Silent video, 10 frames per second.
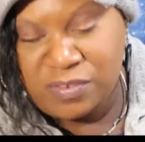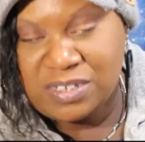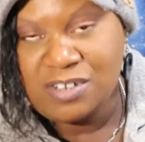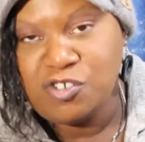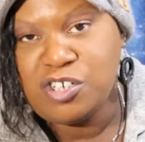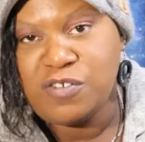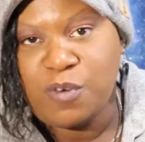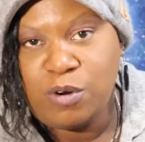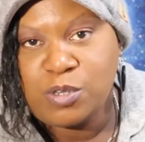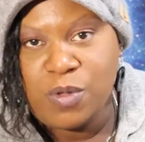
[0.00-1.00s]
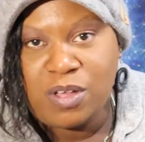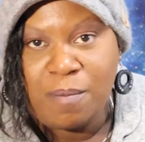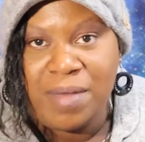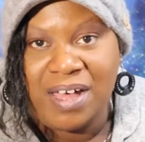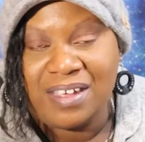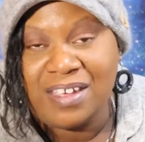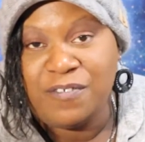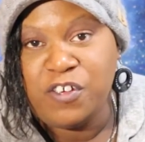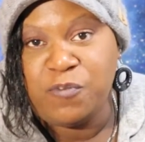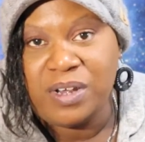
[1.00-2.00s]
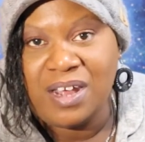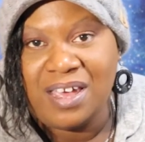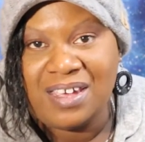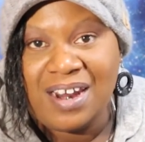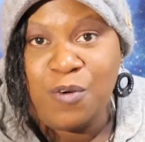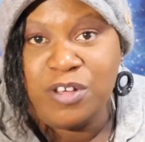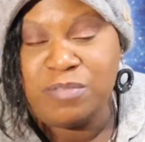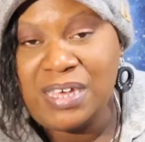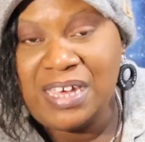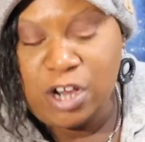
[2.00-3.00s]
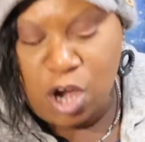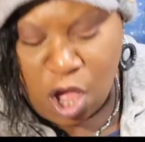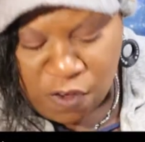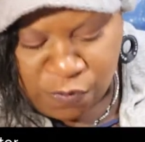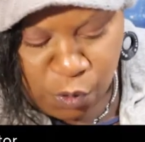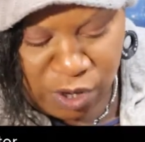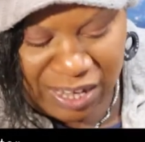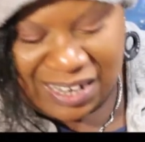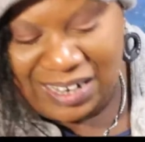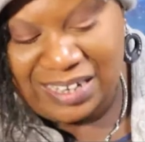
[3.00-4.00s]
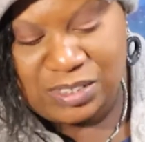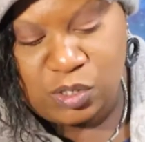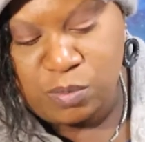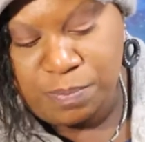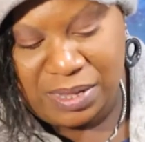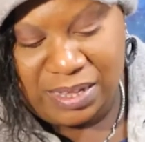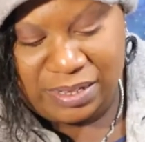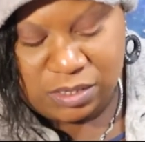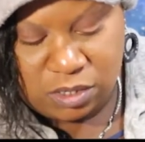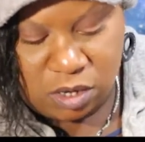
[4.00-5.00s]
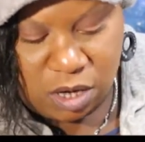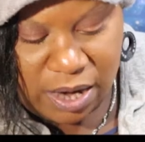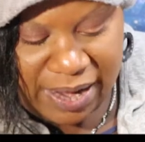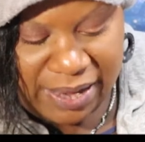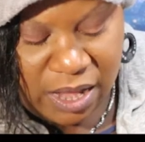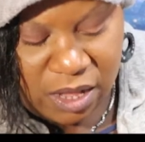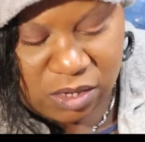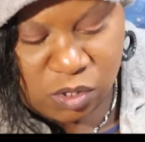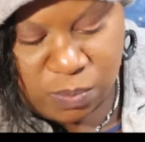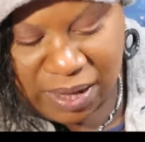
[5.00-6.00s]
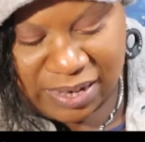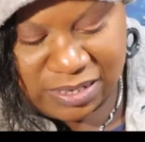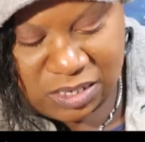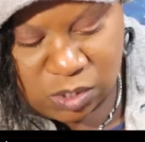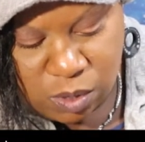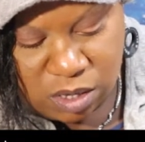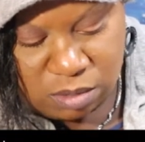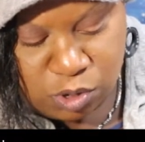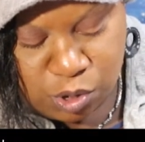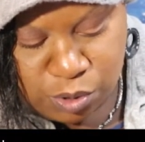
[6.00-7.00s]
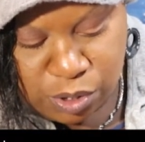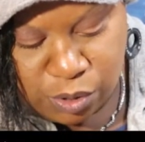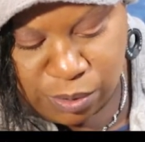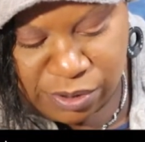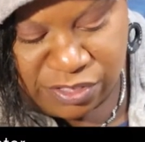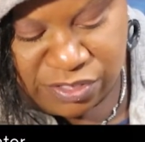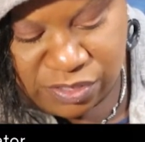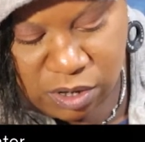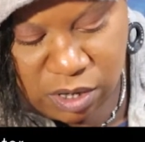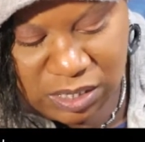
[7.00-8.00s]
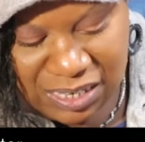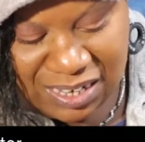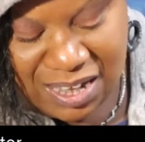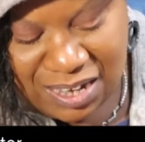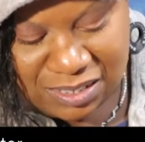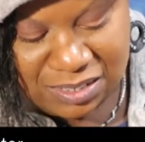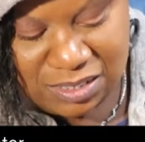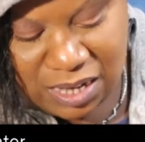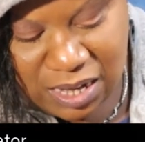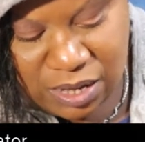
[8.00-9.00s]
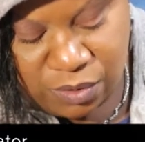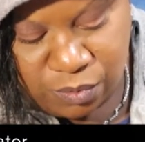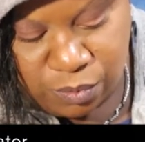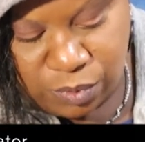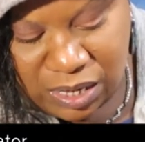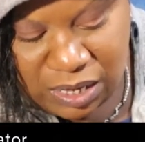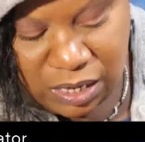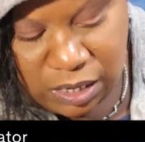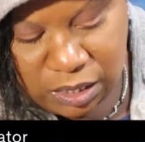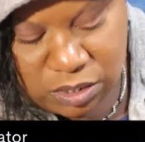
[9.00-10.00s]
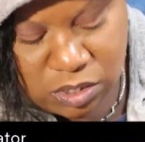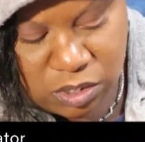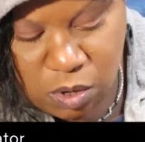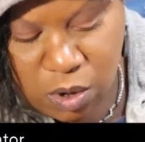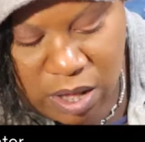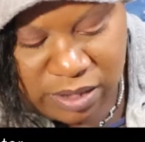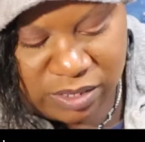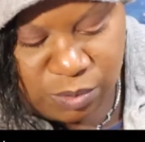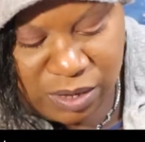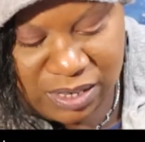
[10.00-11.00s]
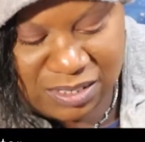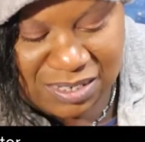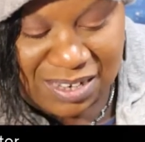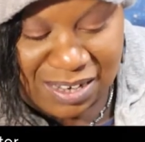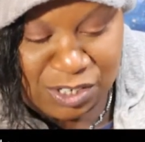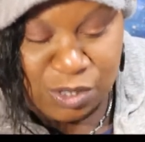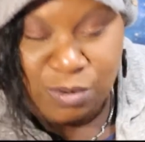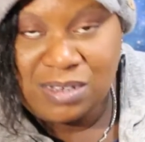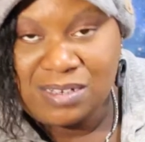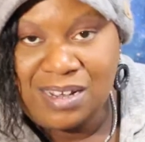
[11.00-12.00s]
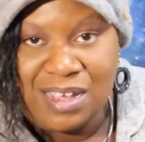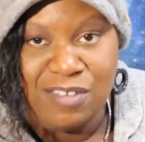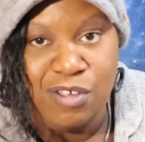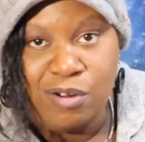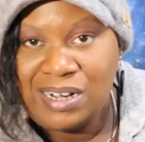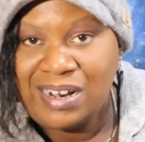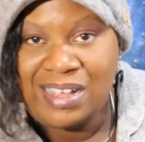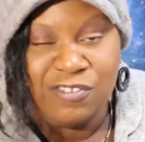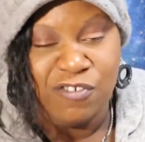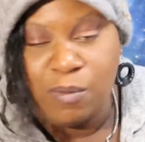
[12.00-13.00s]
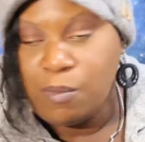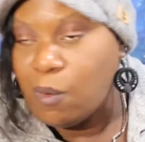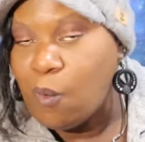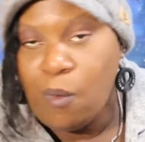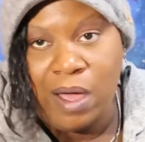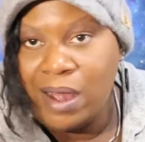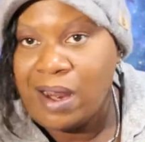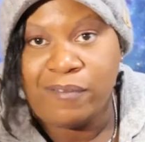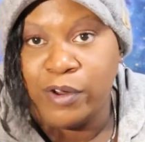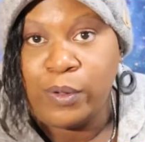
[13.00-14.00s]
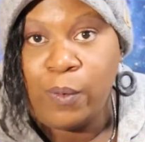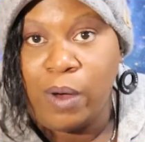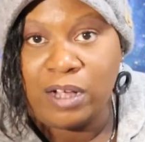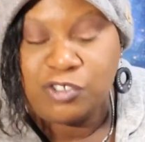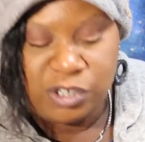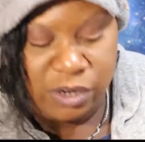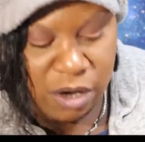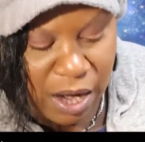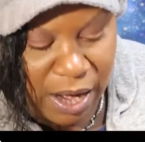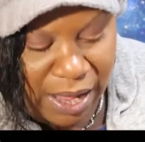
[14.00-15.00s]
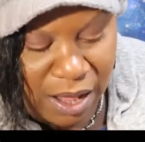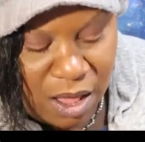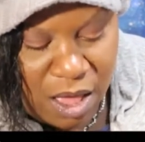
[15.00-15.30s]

of Ascension. Of course, welcome back if you've been hanging out with me here for a little bit. All right. So, Pisces, welcome to your 30-day reading. So, this reading is intended to resonate 30 days from whenever you watch it. All right.